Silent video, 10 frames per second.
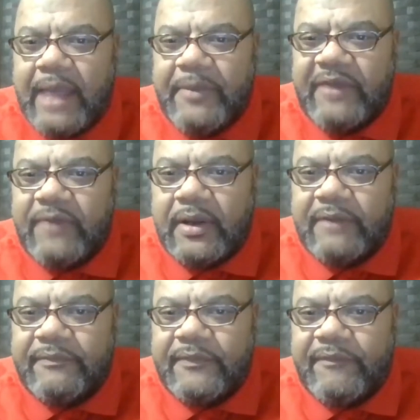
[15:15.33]
I mean,
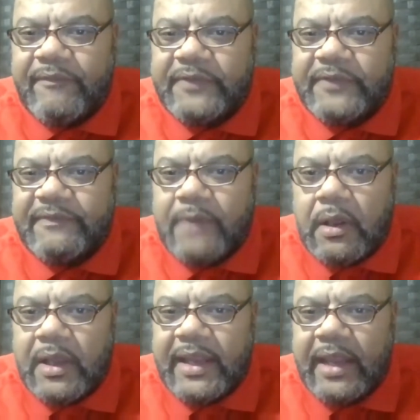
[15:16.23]
first of
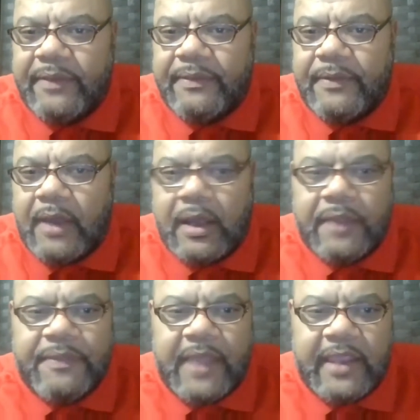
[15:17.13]
all, again,
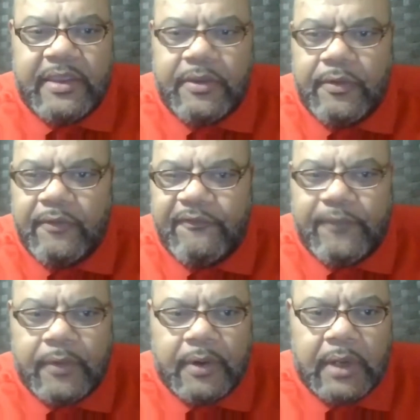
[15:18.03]
thank you
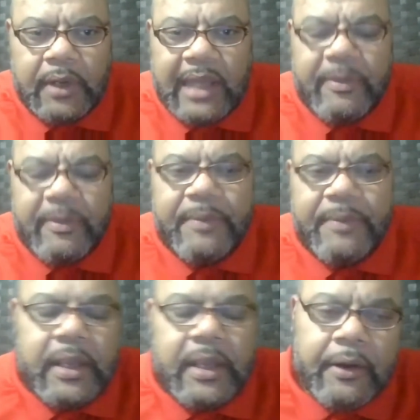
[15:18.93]
for allowing me to
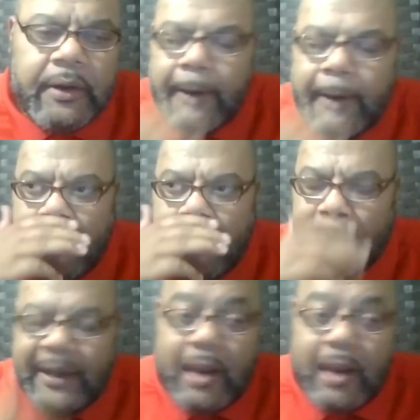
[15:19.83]
be here. And
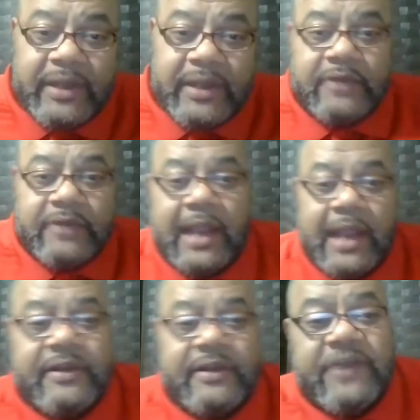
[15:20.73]
yeah, I
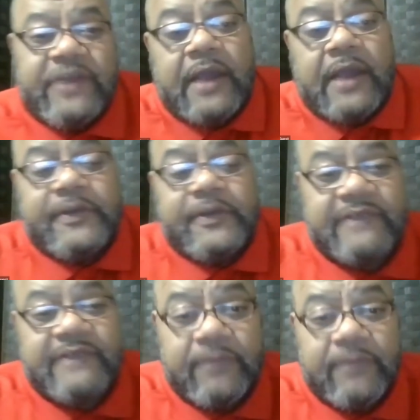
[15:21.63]
did reach out to you
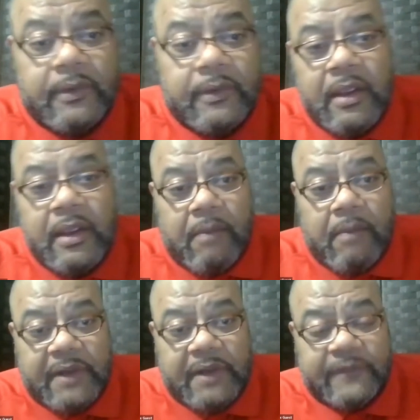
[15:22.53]
several
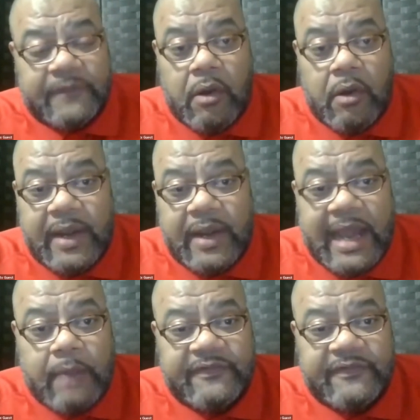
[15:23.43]
months ago, and
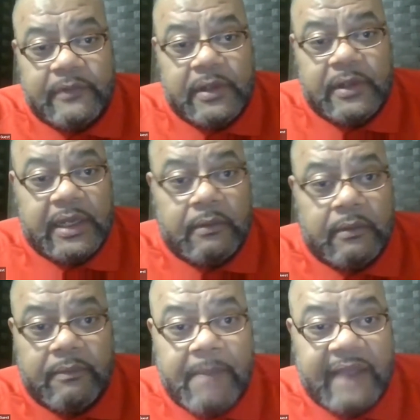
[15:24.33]
I was just looking
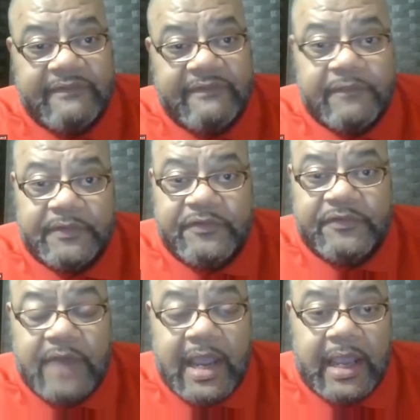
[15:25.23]
myself to
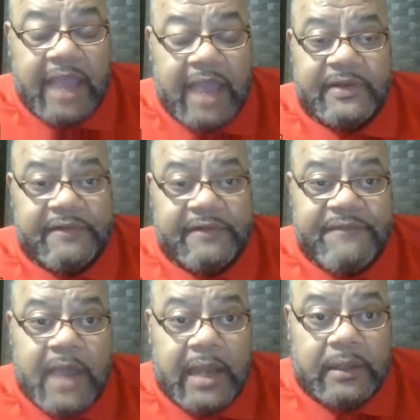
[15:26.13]
try actually to
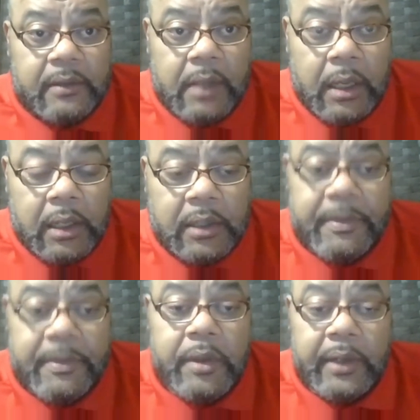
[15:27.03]
find a
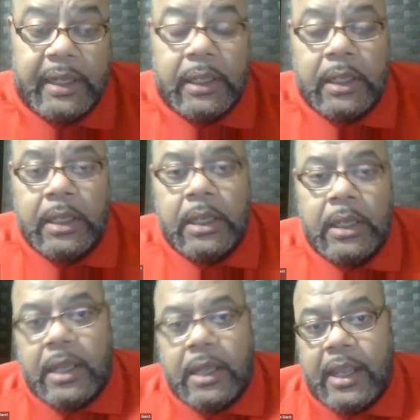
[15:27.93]
community
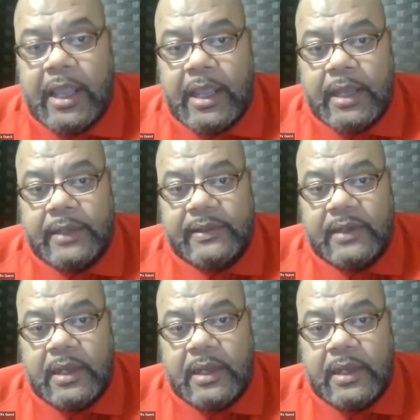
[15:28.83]
and